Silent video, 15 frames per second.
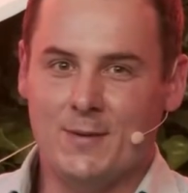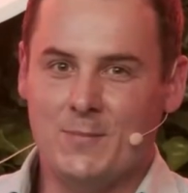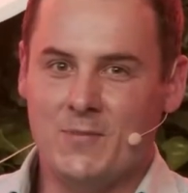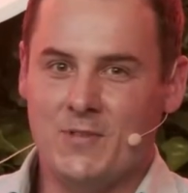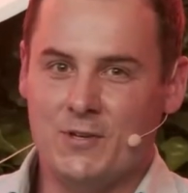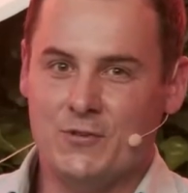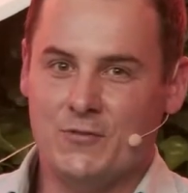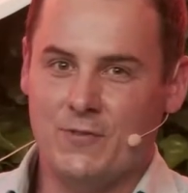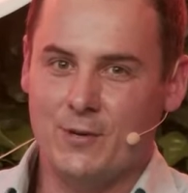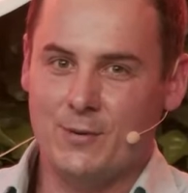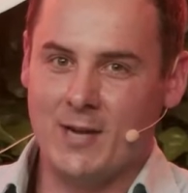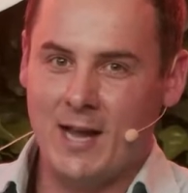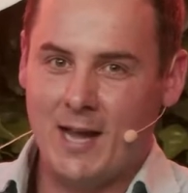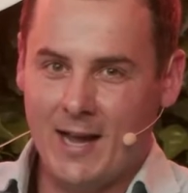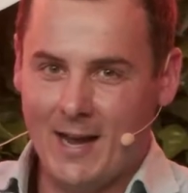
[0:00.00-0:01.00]
there's
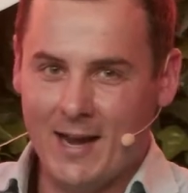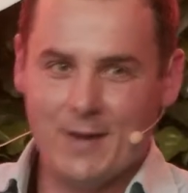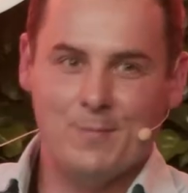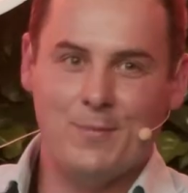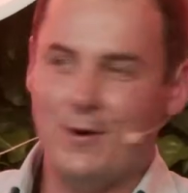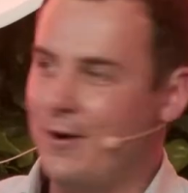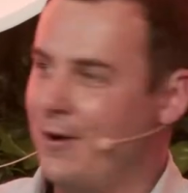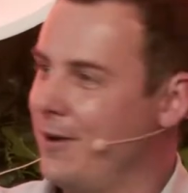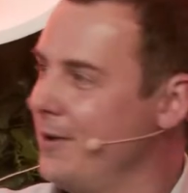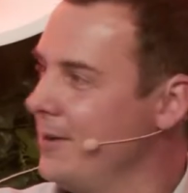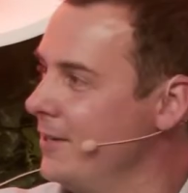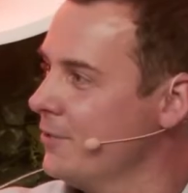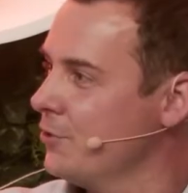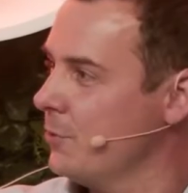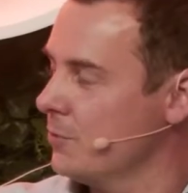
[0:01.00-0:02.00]
very high bar
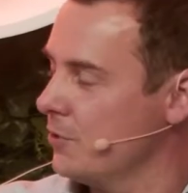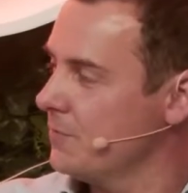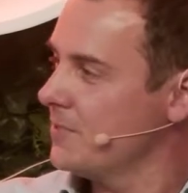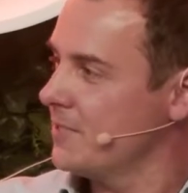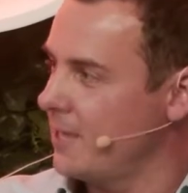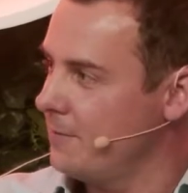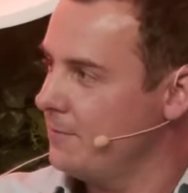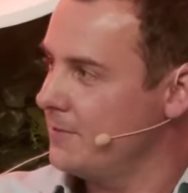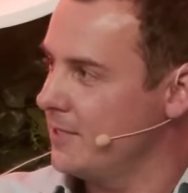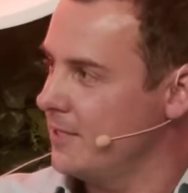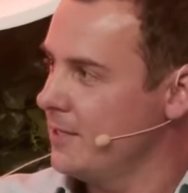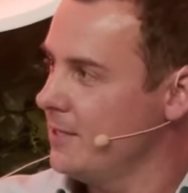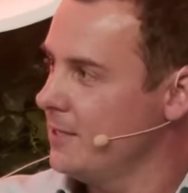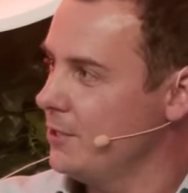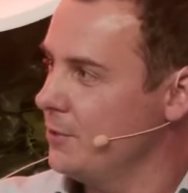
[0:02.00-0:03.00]
in terms of
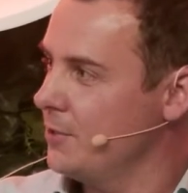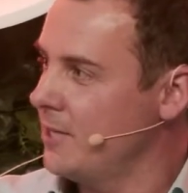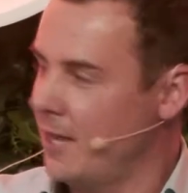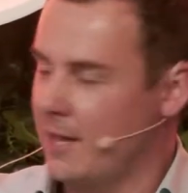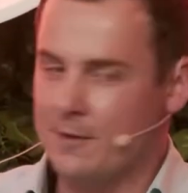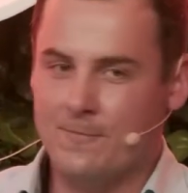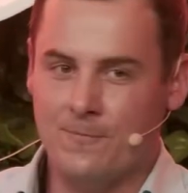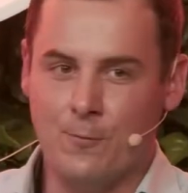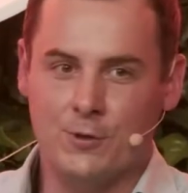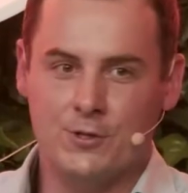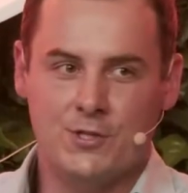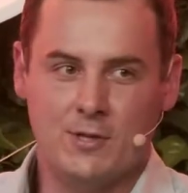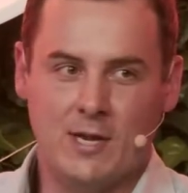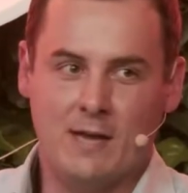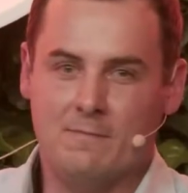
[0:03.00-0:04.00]
safety. You can't
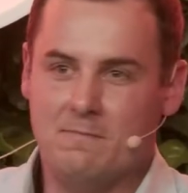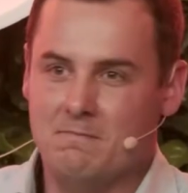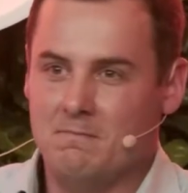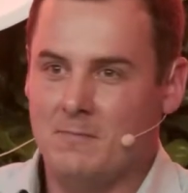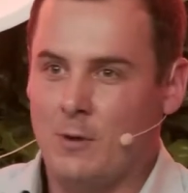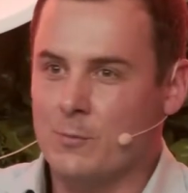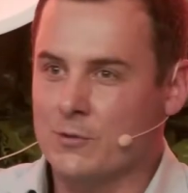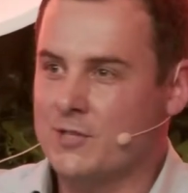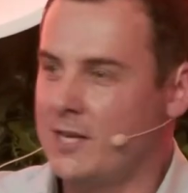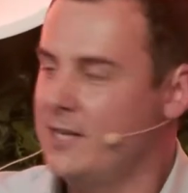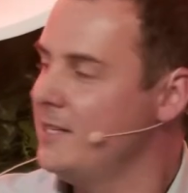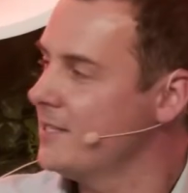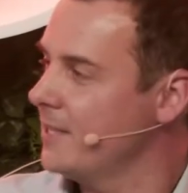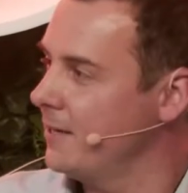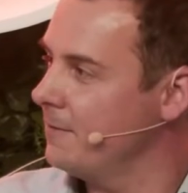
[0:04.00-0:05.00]
afford to have almost
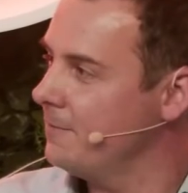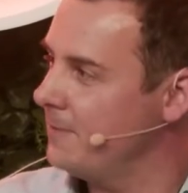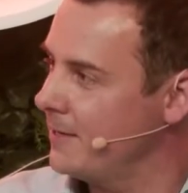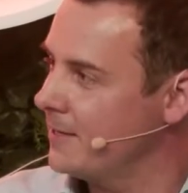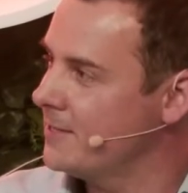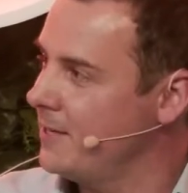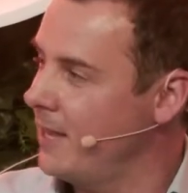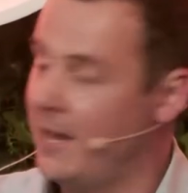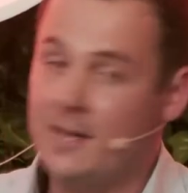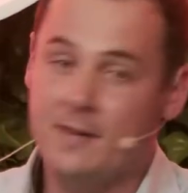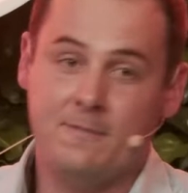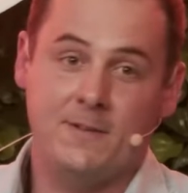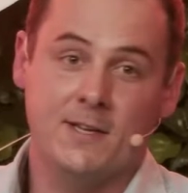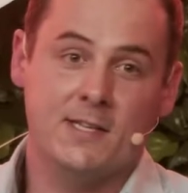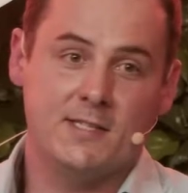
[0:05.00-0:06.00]
any side effects, and
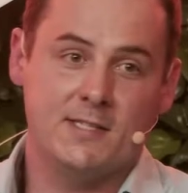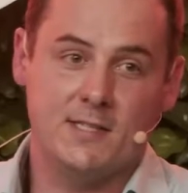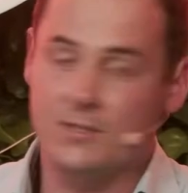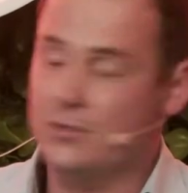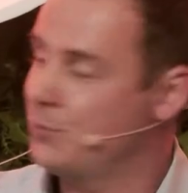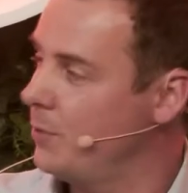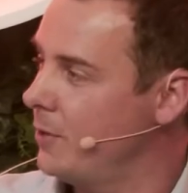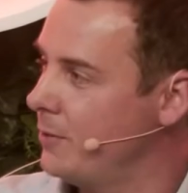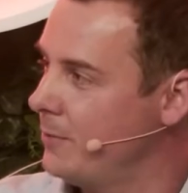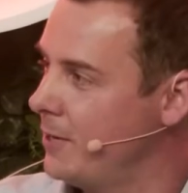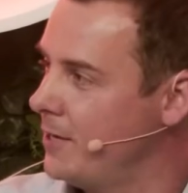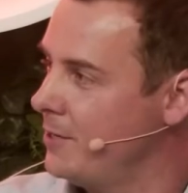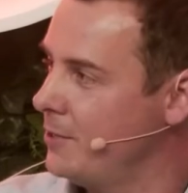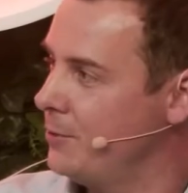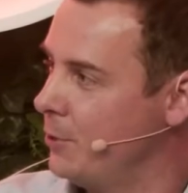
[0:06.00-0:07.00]
efficacy as well,
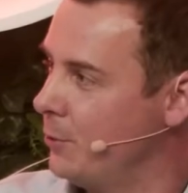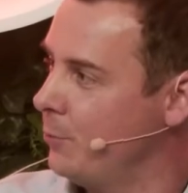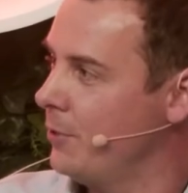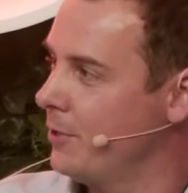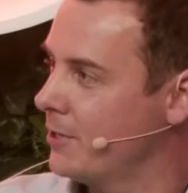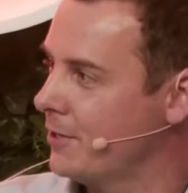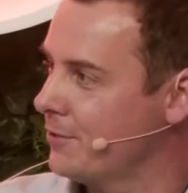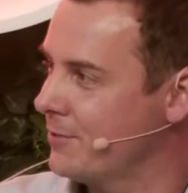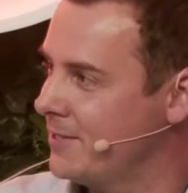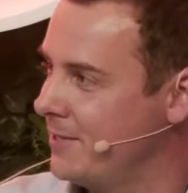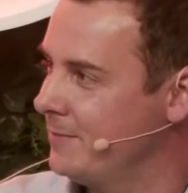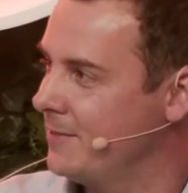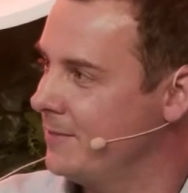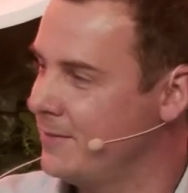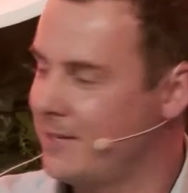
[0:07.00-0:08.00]
right? You don't want a contraceptive